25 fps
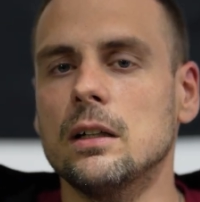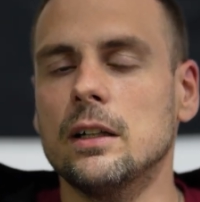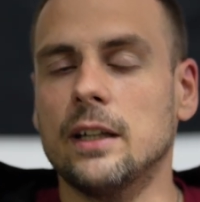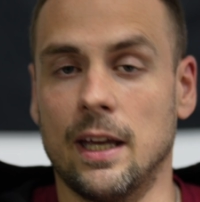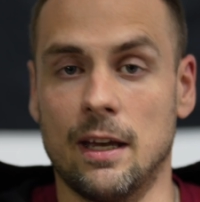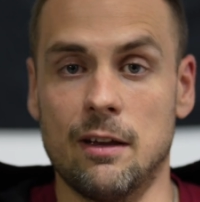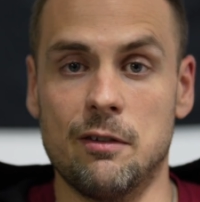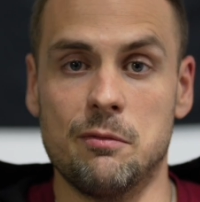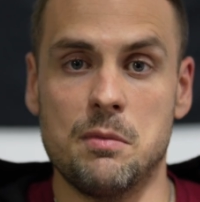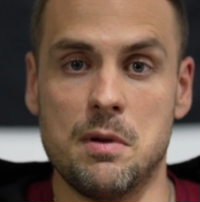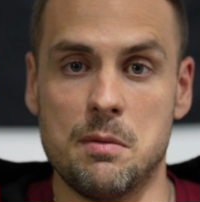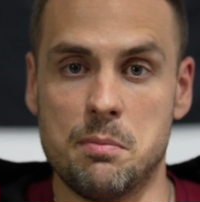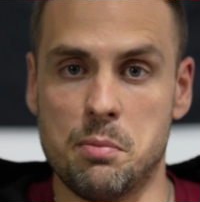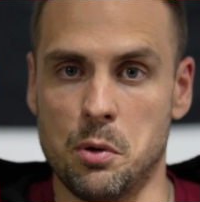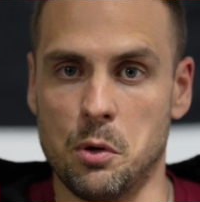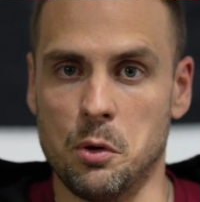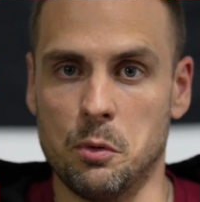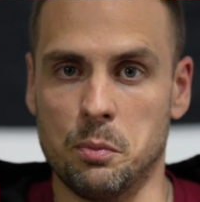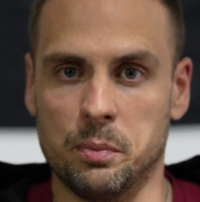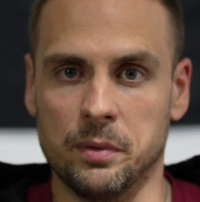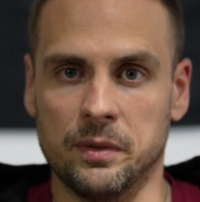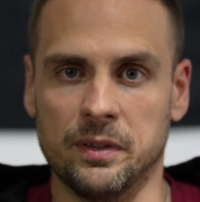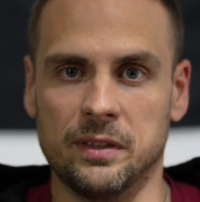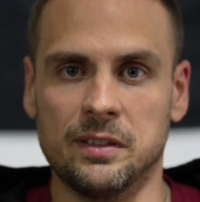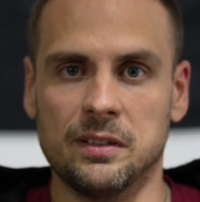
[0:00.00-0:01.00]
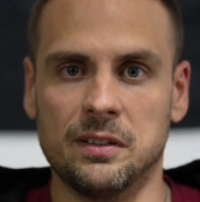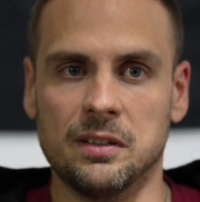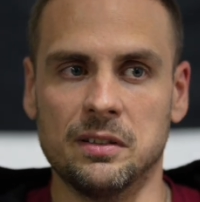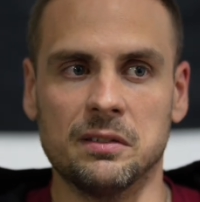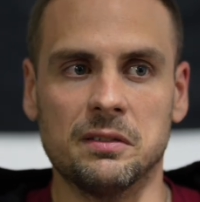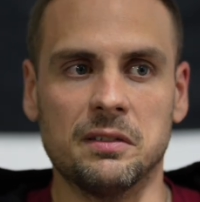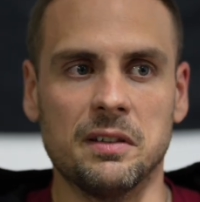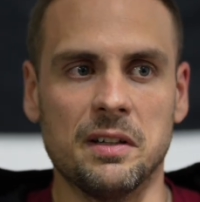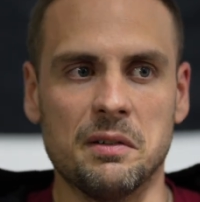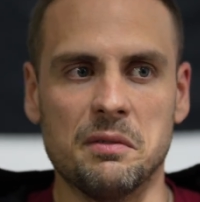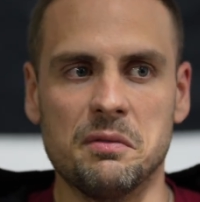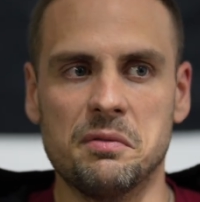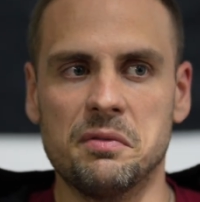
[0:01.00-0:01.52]
gave me purpose to
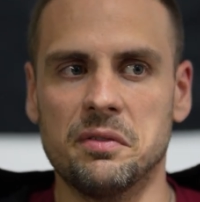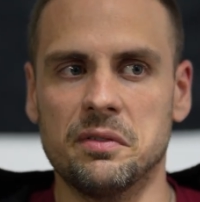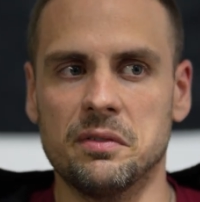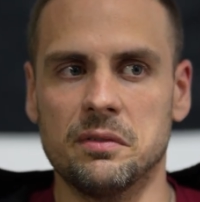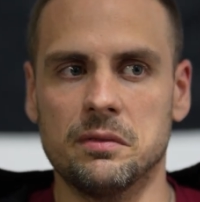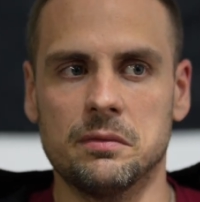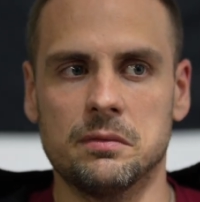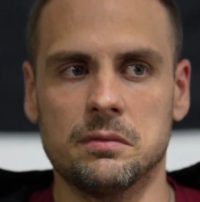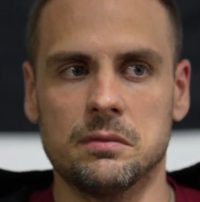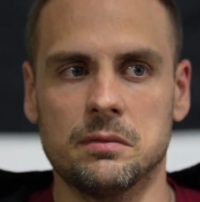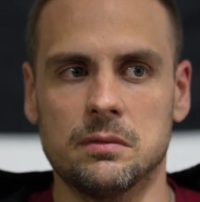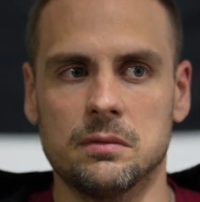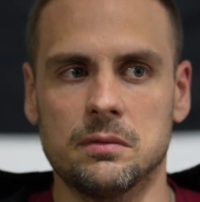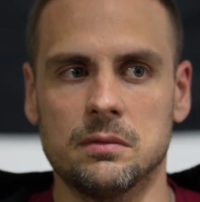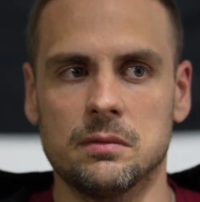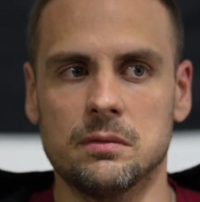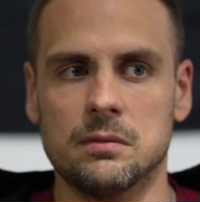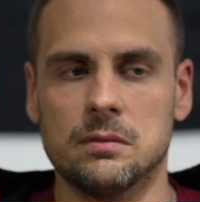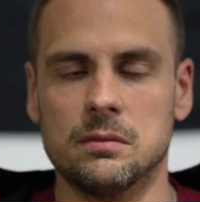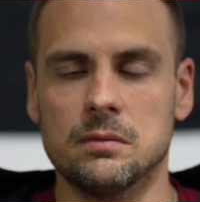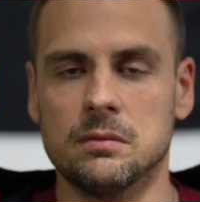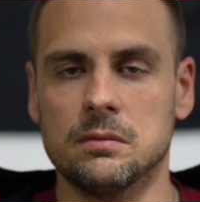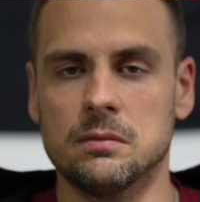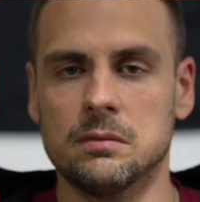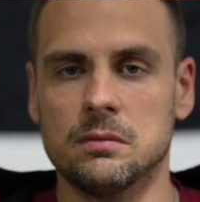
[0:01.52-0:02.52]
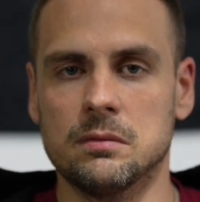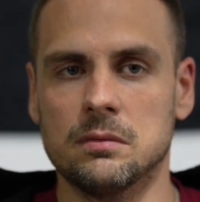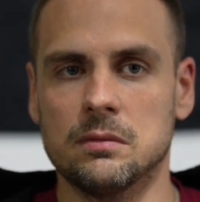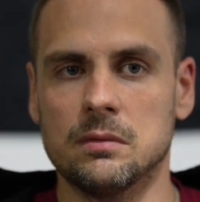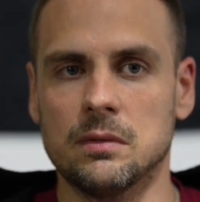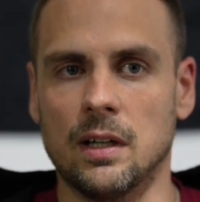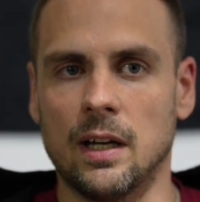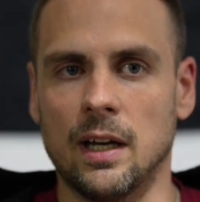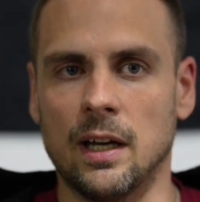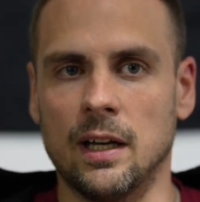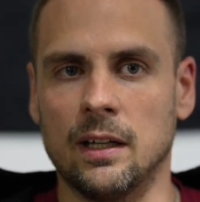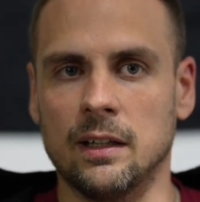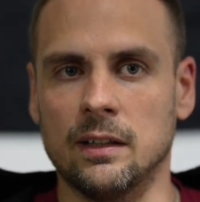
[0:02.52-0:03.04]
live
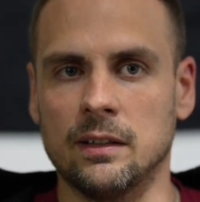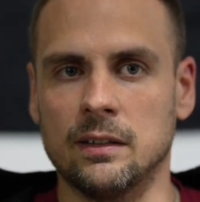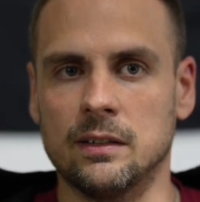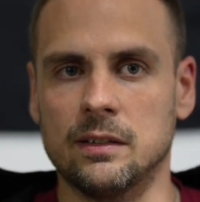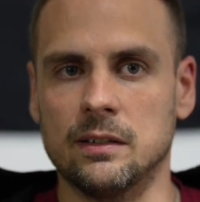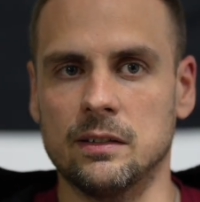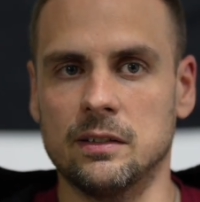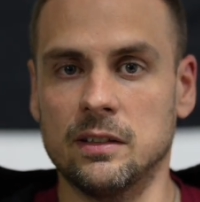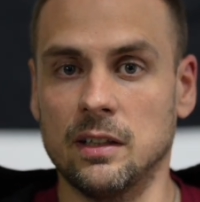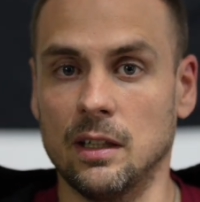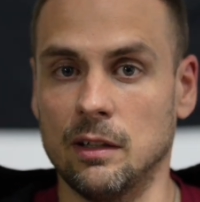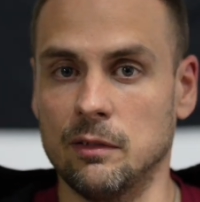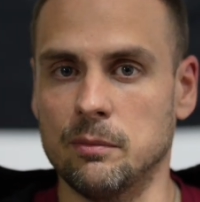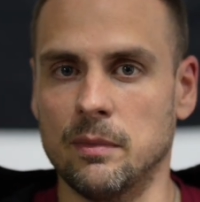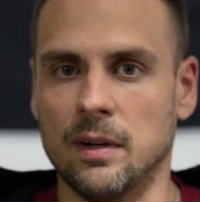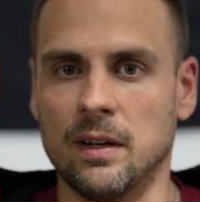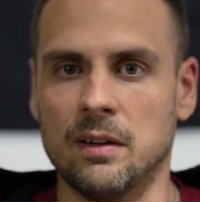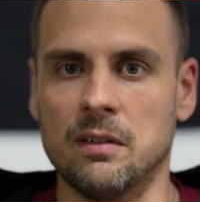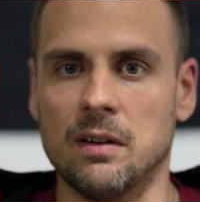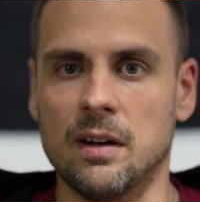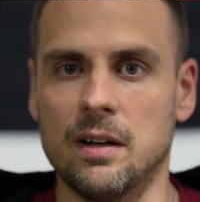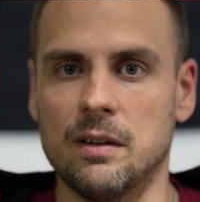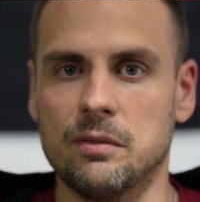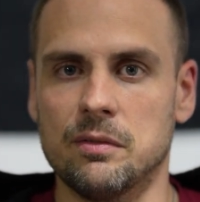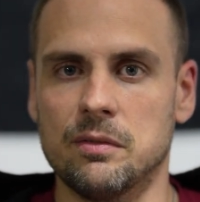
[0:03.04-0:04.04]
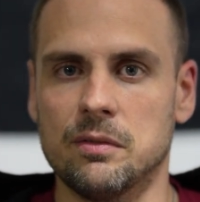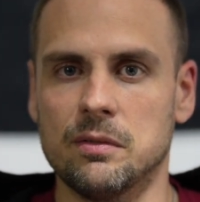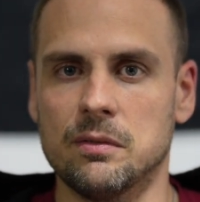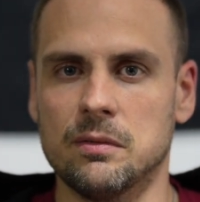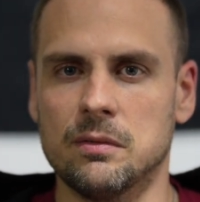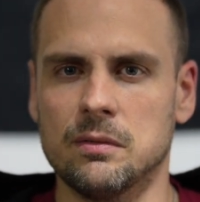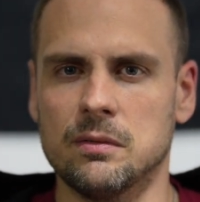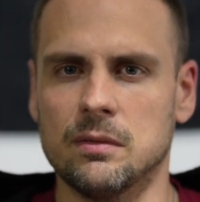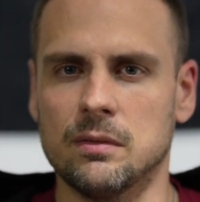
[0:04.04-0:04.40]
and saved my life.